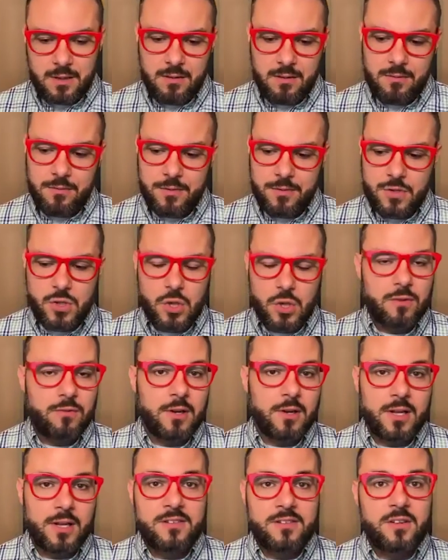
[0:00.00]

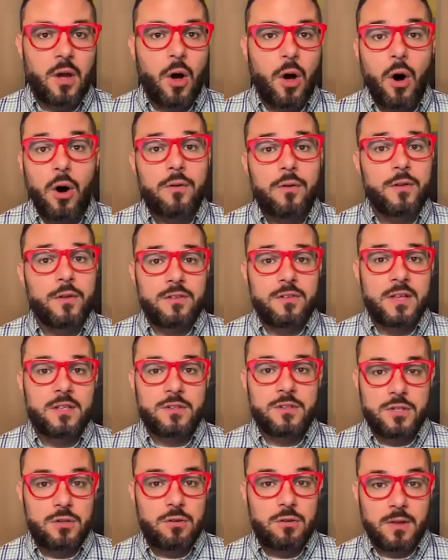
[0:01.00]
serverless, all of those
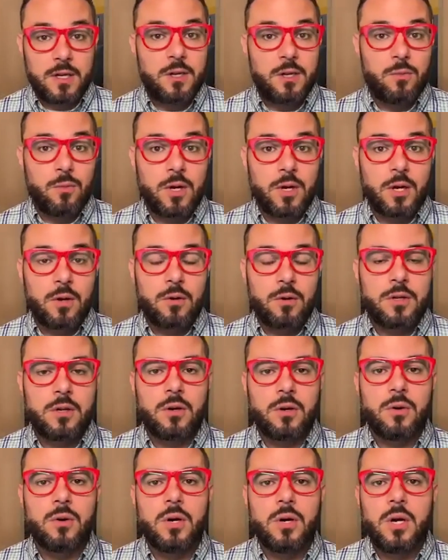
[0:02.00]
things that you think you want to go
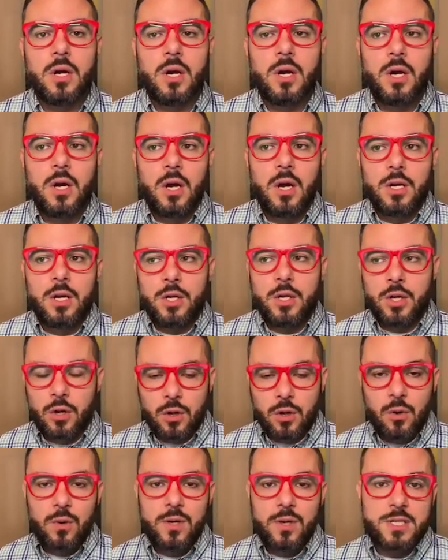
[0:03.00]
do,
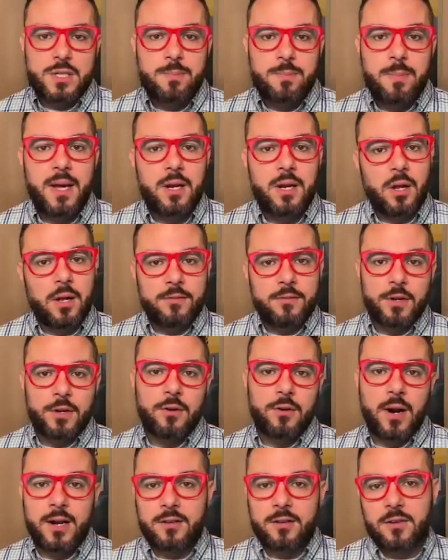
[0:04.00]
you're going to spend all of your
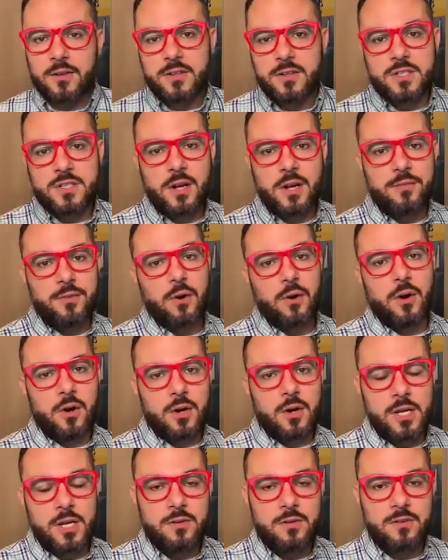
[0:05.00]
credits on the stuff you're
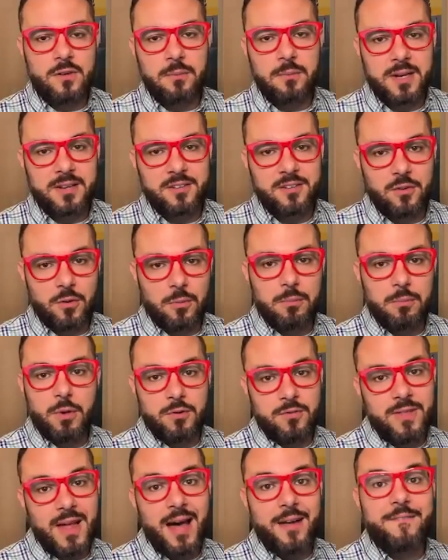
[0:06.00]
already using because you'll
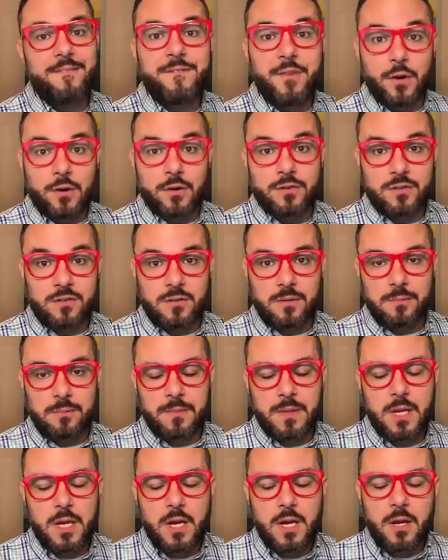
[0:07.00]
move that first.
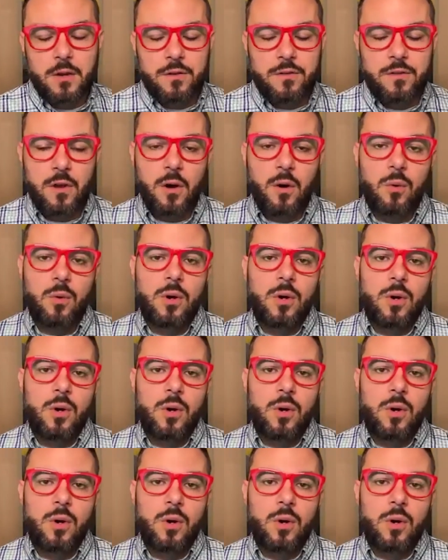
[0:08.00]
Yep. So